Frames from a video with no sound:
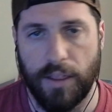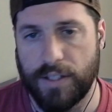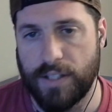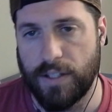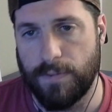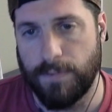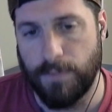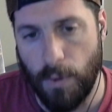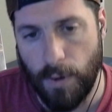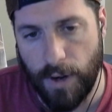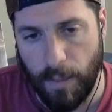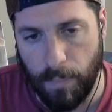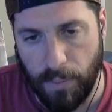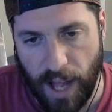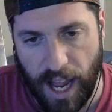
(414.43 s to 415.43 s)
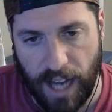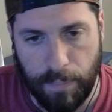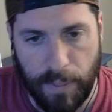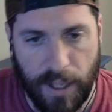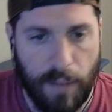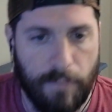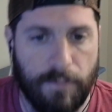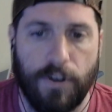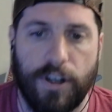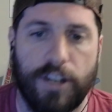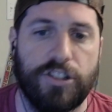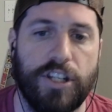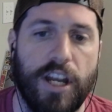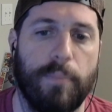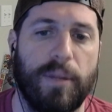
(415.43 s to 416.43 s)
This is 4 and a black pip for an
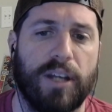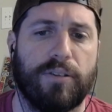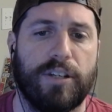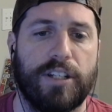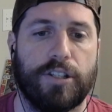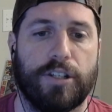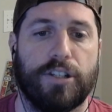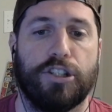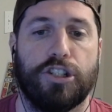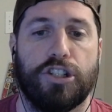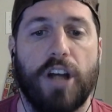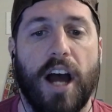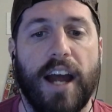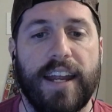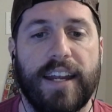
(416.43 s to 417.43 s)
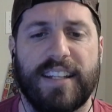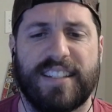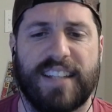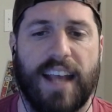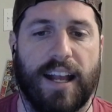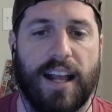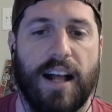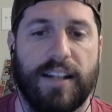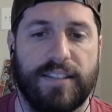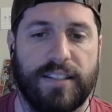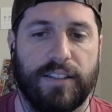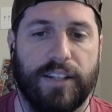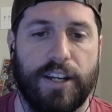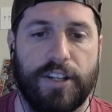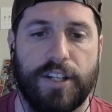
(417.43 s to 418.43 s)
enchantment creature giant. It's got
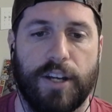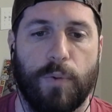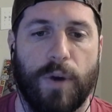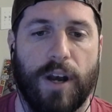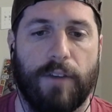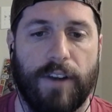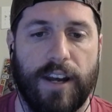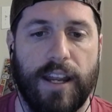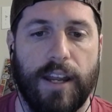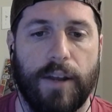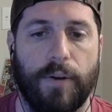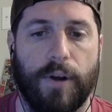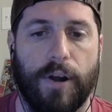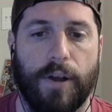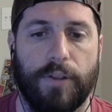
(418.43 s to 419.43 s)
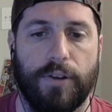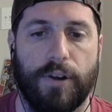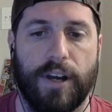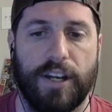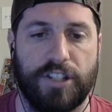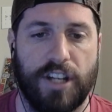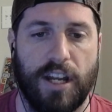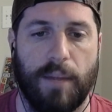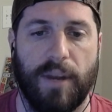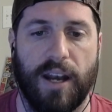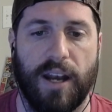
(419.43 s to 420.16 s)
Constellation. Whenever it or another enchantment